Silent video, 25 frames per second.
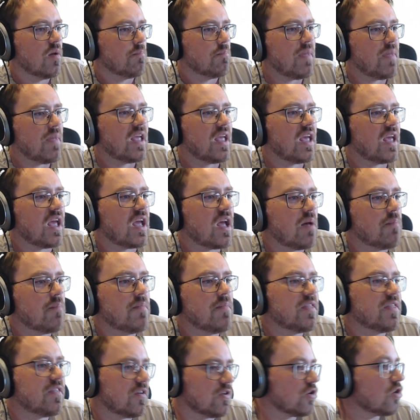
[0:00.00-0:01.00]
making a
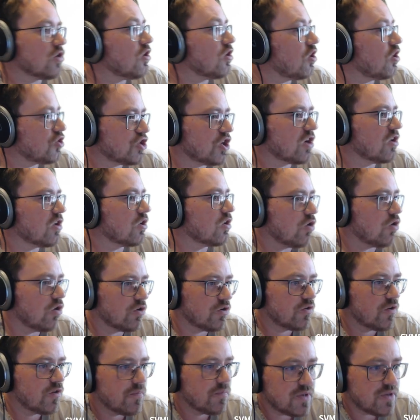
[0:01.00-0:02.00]
methodological
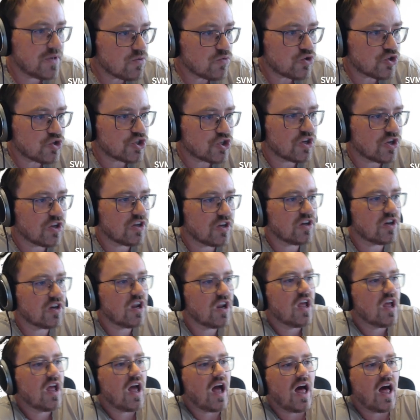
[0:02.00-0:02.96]
contribution,